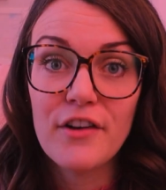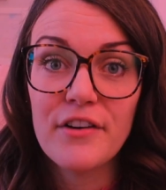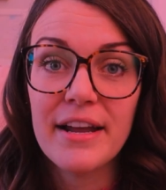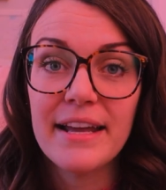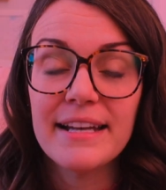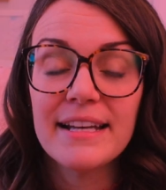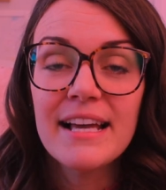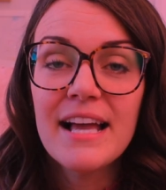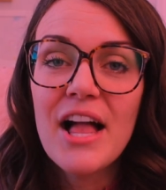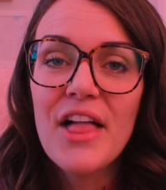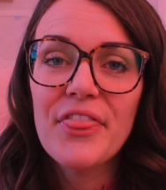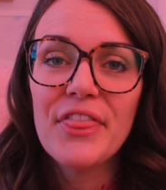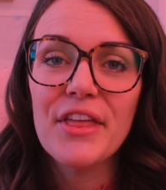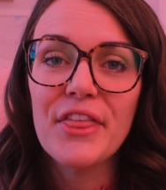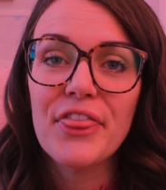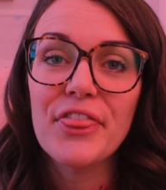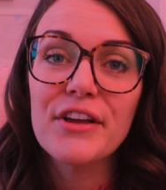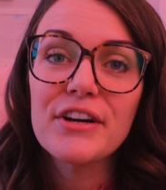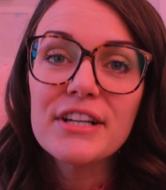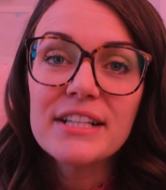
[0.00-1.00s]
right, the
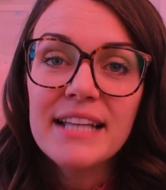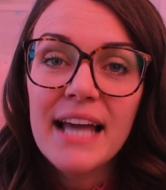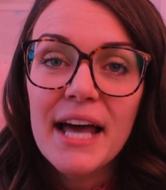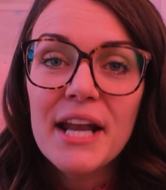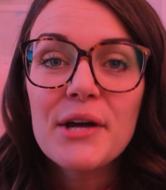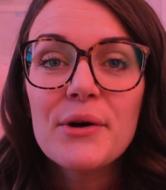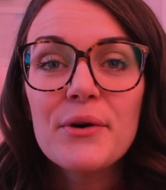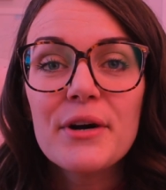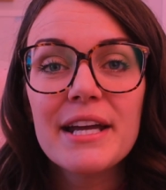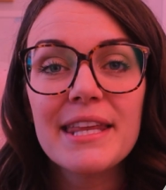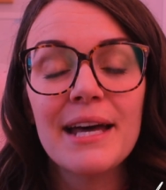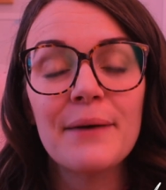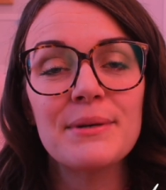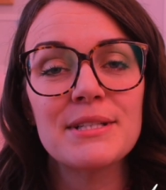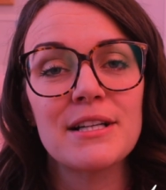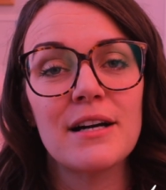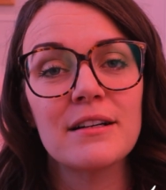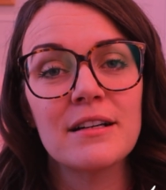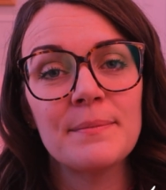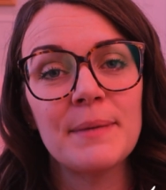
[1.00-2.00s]
third category that we
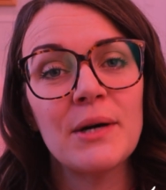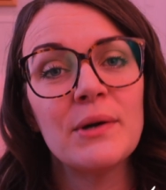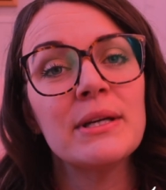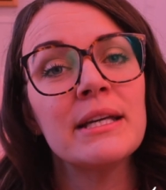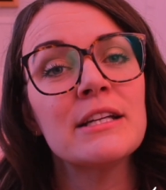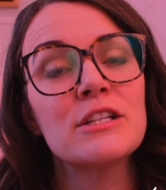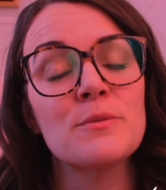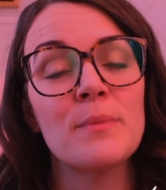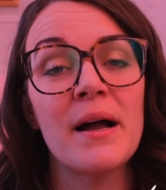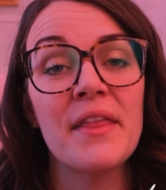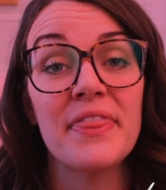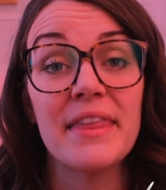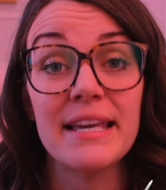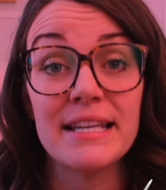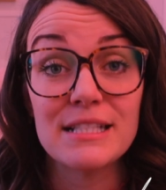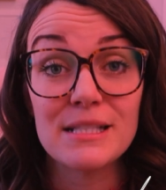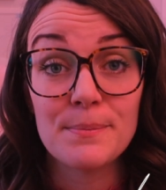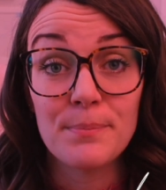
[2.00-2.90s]
talk about each month is